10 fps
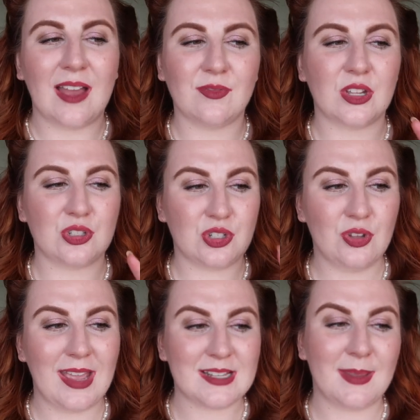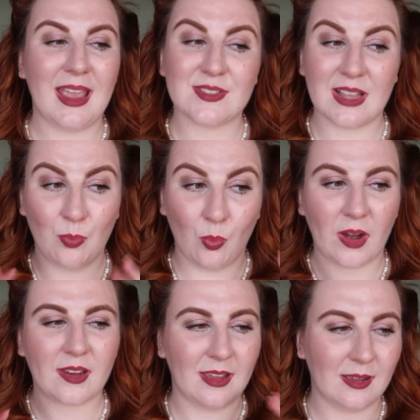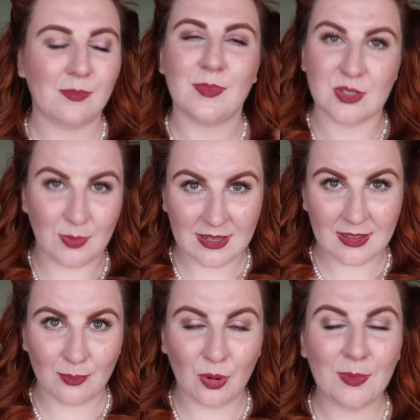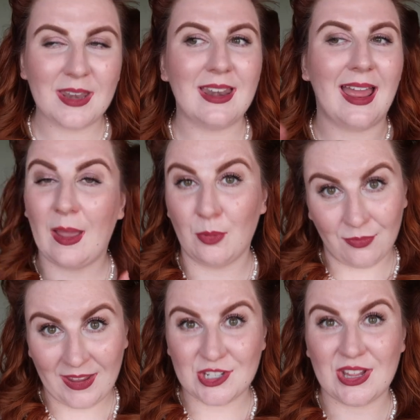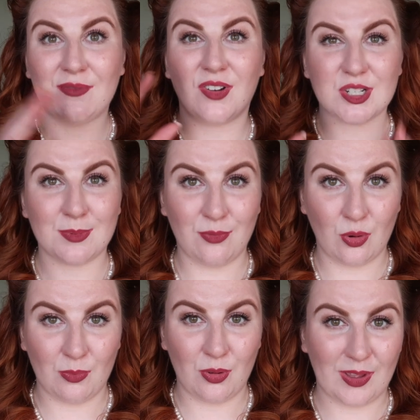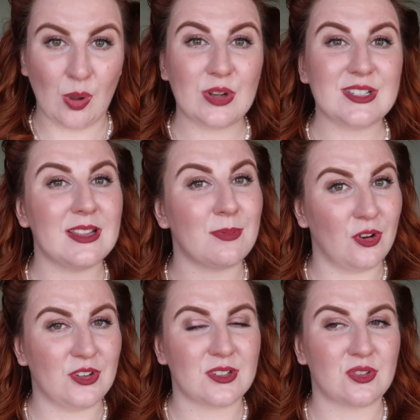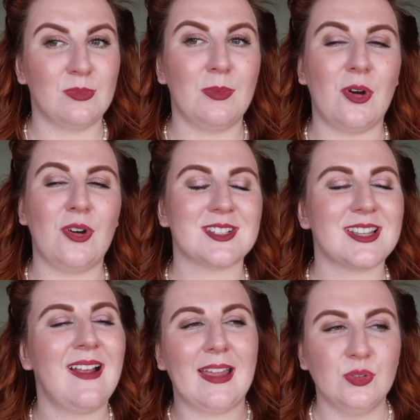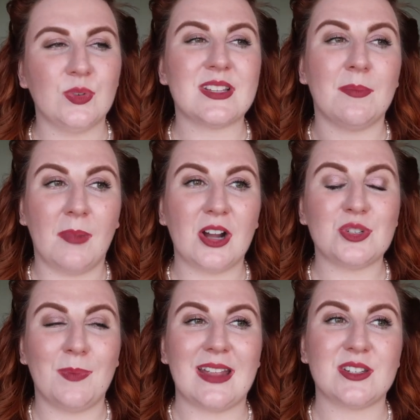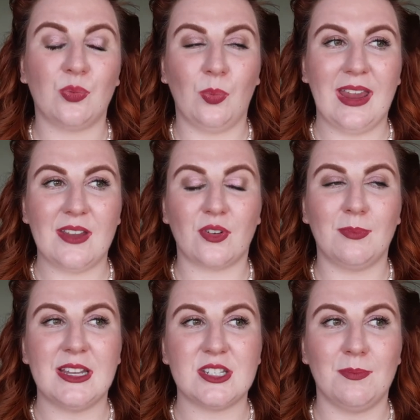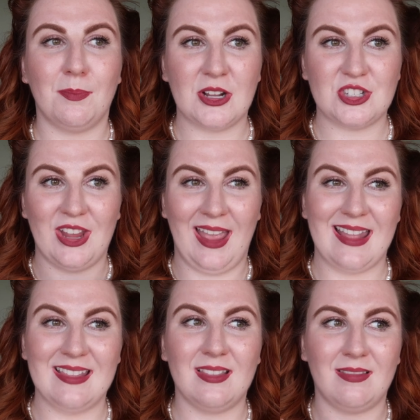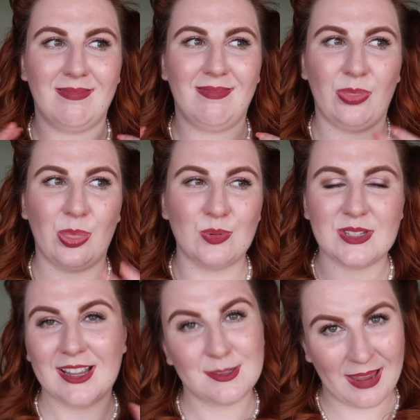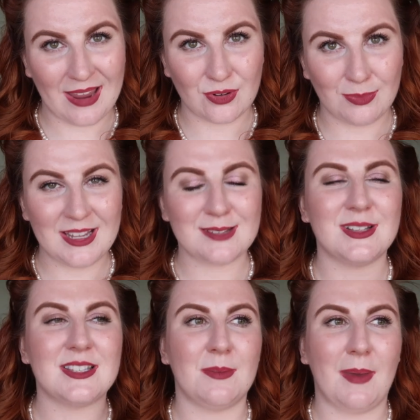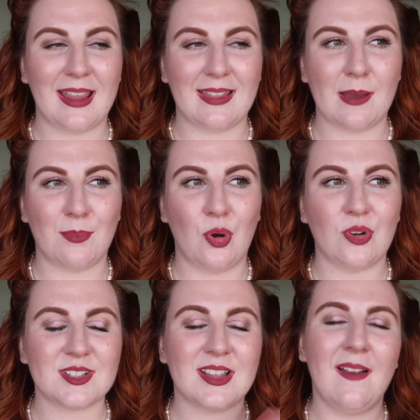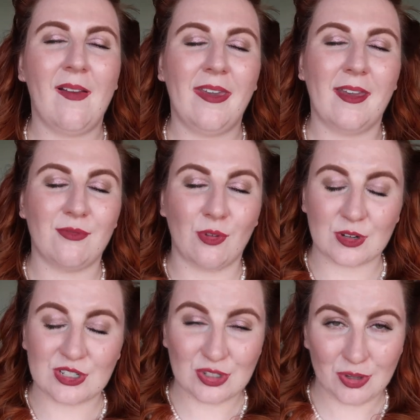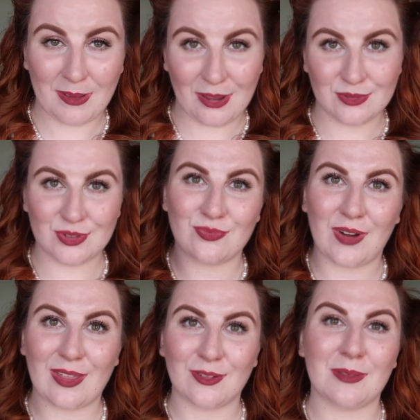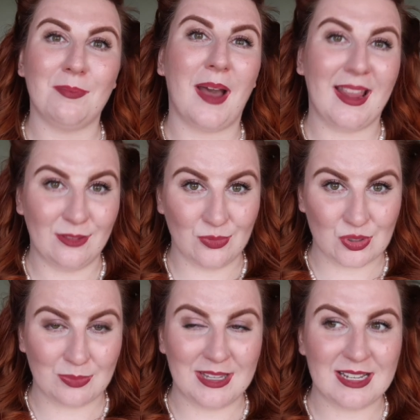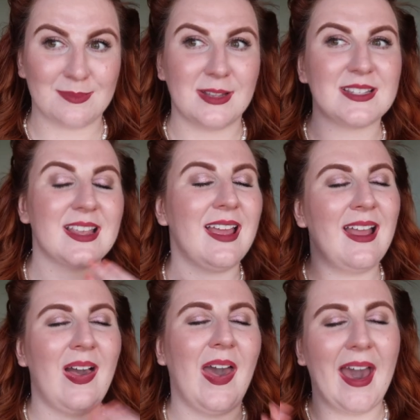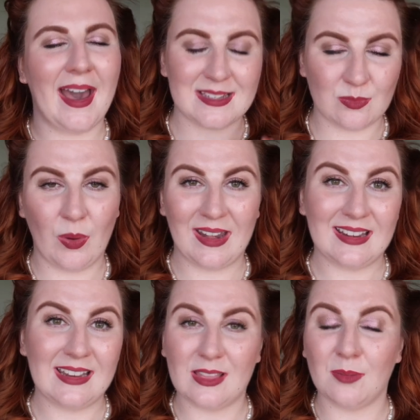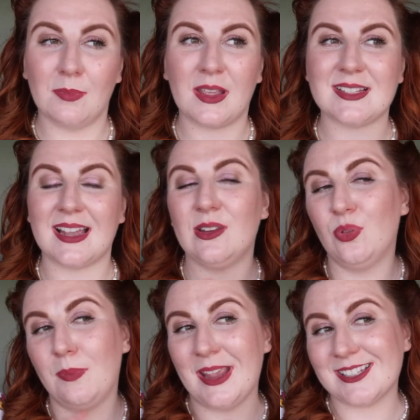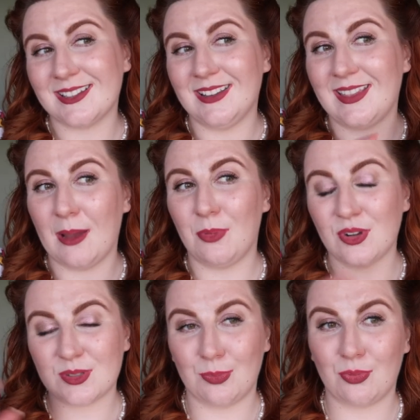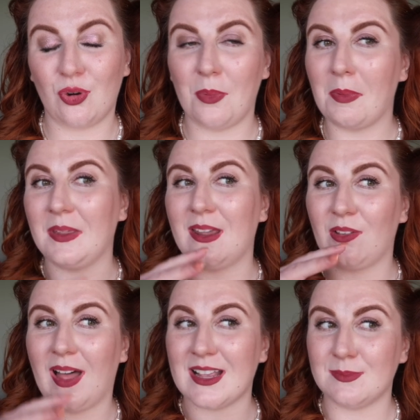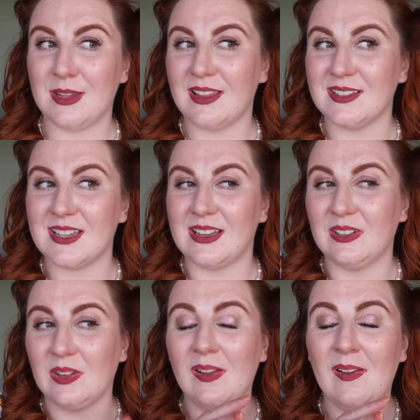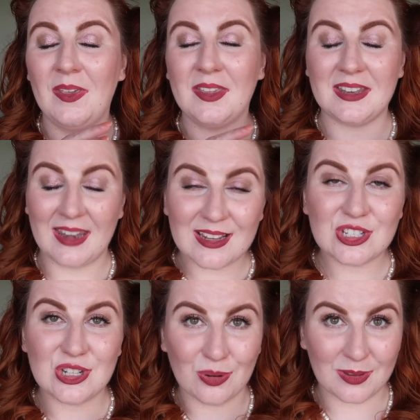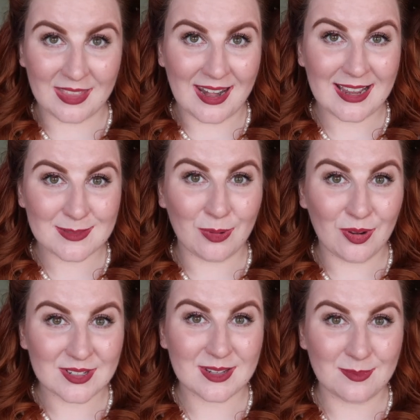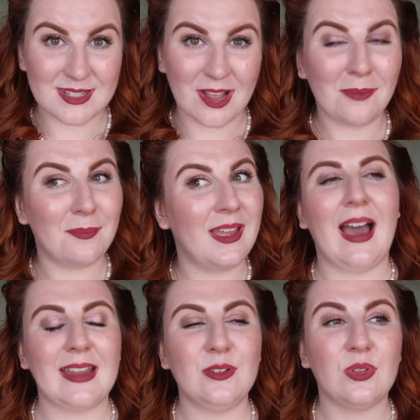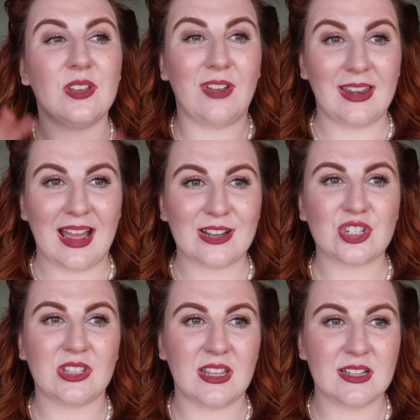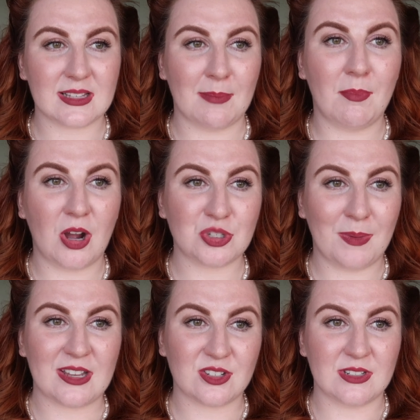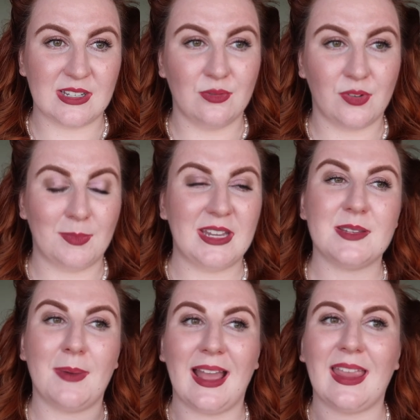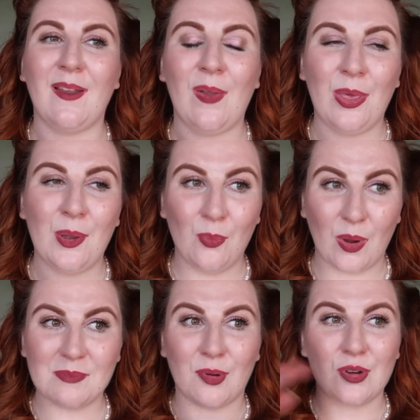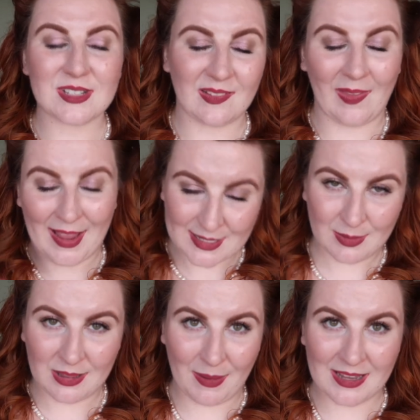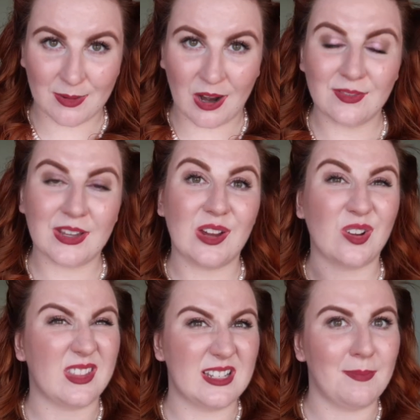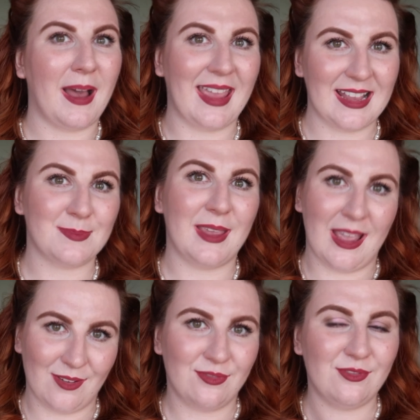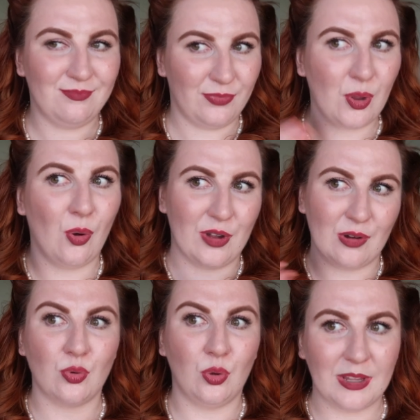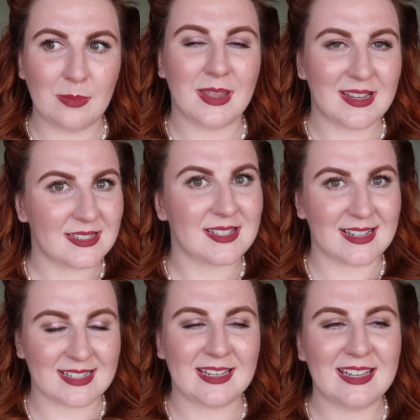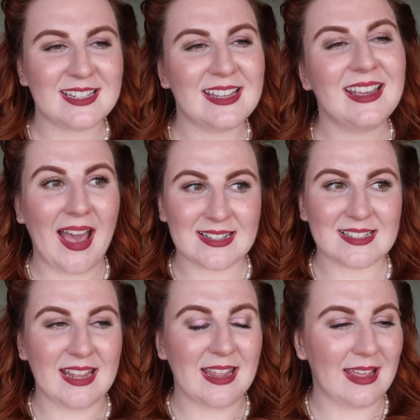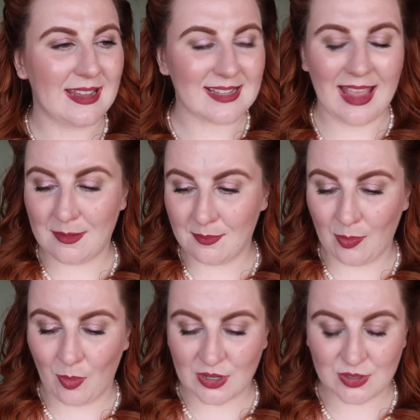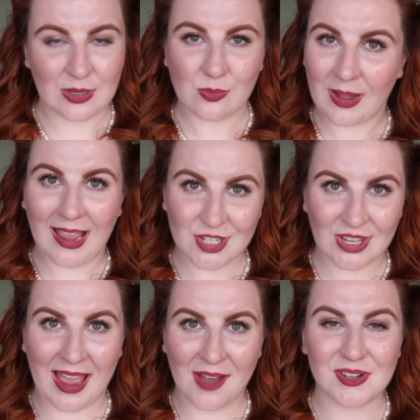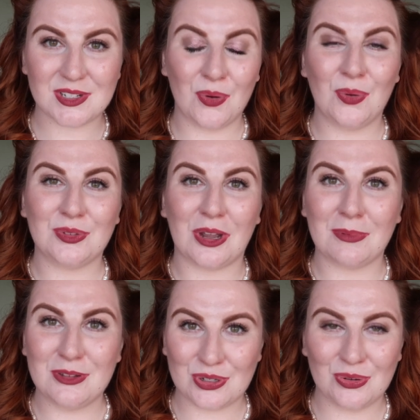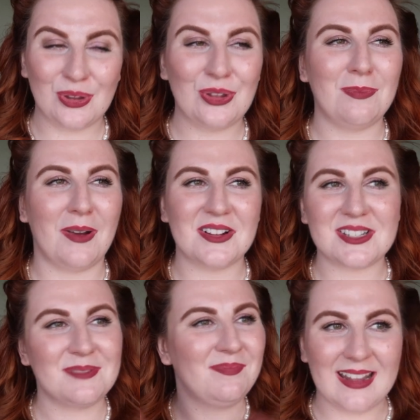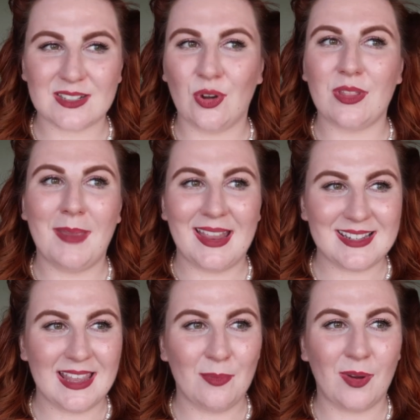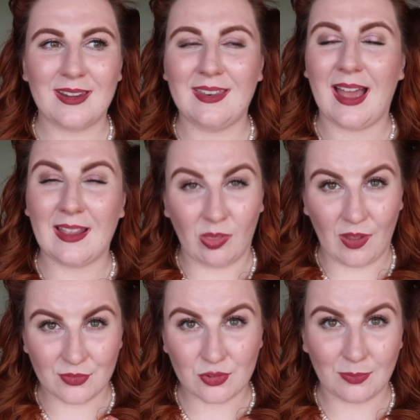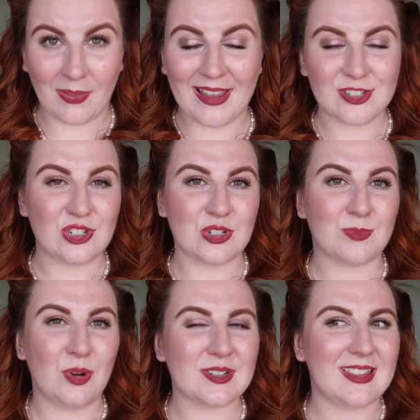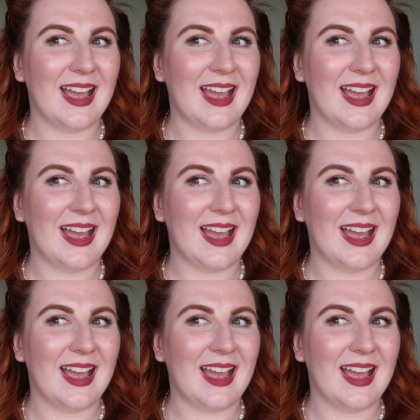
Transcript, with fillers: I've got two SPFs that I'm working between at the moment. I will finish them first before moving on to the products from the box. I know it's a much better way for me to budget in those SPF replacements, to buy that box at £42 rather than buying those replacements as and when I need them, because I know basically that box will probably now last me until next year when the next box comes up. I know that financially it's a much better deal for me to buy one box that lasts me the best part of a year than to buy SPF on a rolling basis as I need it. As I say, it's in my work, so I don't actually have it to hold up and show you, but it's got the Medicate one that I loved from last year's box.